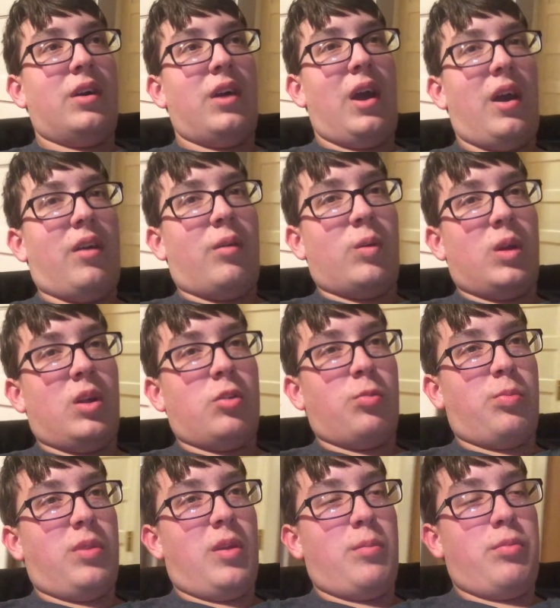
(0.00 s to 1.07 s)
at
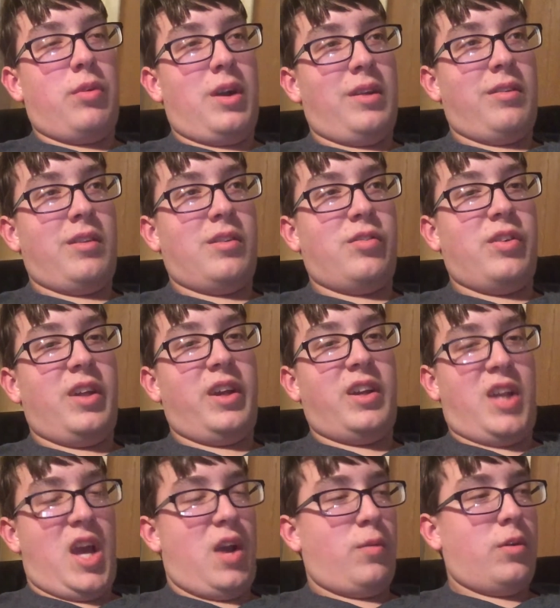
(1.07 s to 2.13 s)
100% process for
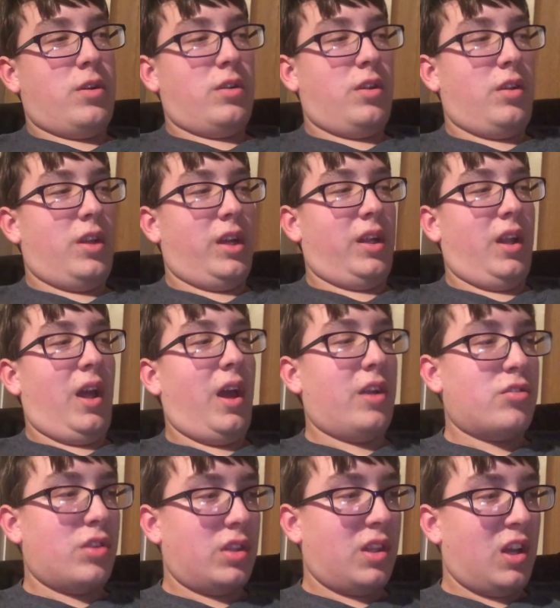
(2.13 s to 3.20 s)
like an hour until like I
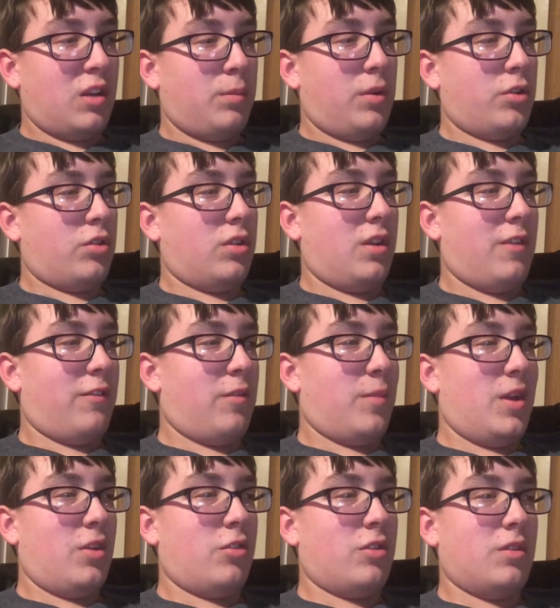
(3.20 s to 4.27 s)
actually had time to punch in the
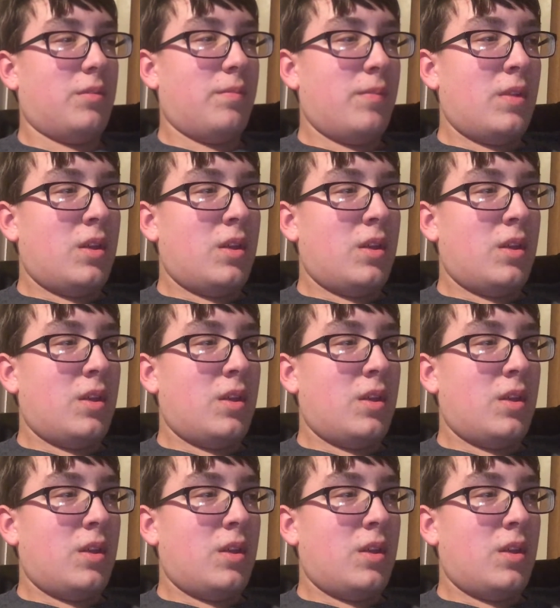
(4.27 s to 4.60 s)
information.